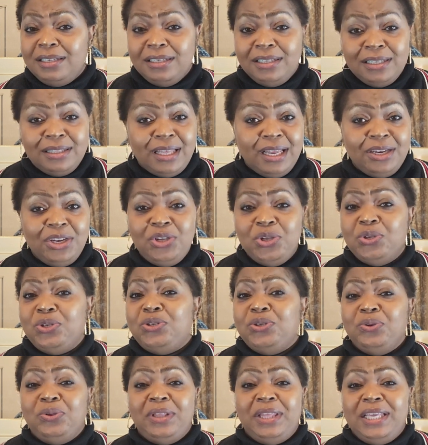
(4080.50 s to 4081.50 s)
that you
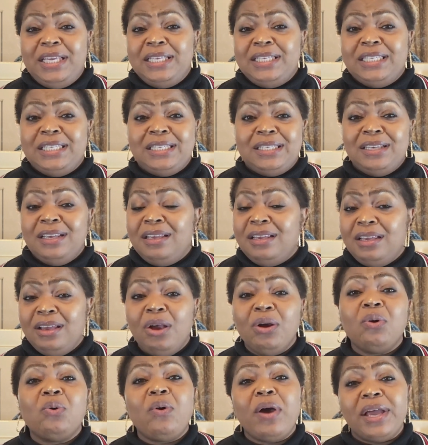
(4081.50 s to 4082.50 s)
do this
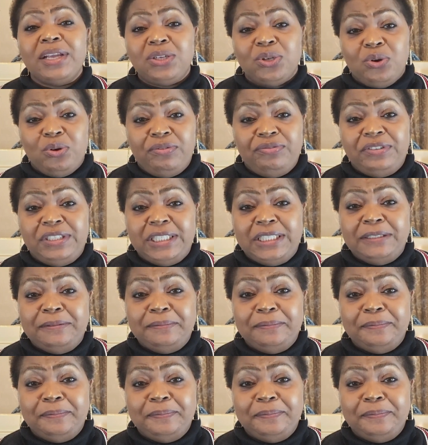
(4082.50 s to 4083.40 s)
quite often.